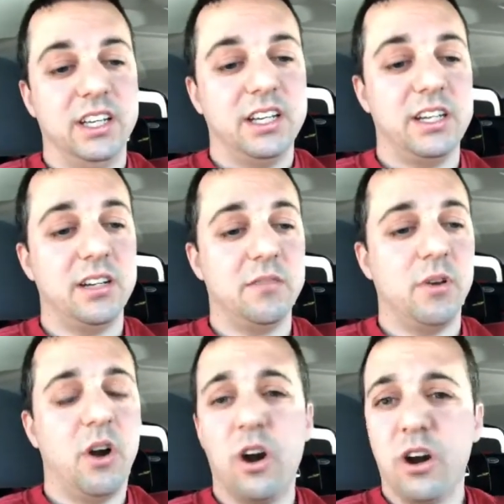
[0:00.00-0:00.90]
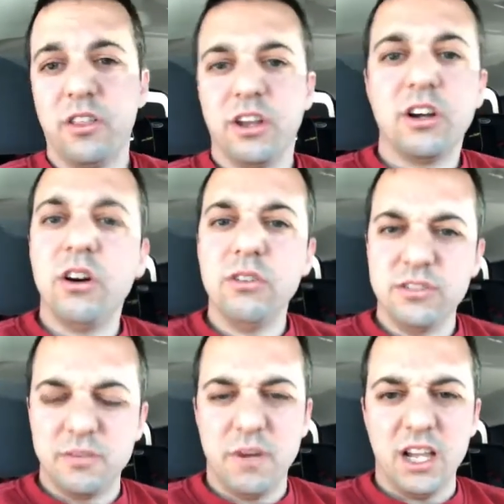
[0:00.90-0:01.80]
Are the
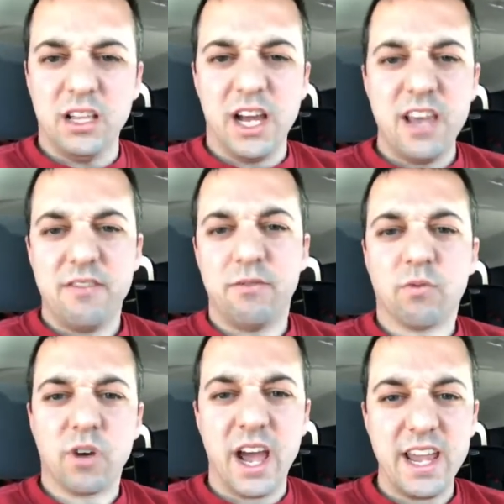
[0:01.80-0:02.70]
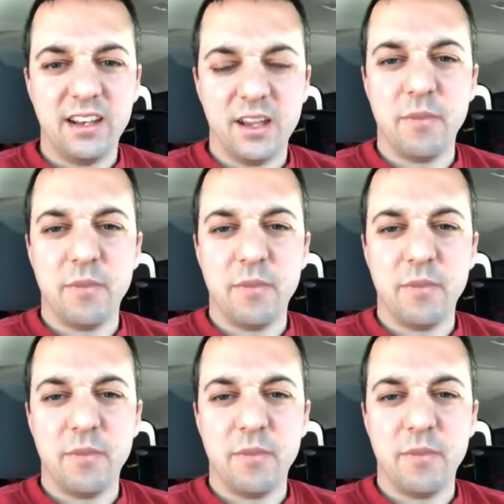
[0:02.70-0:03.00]
goals in my life right?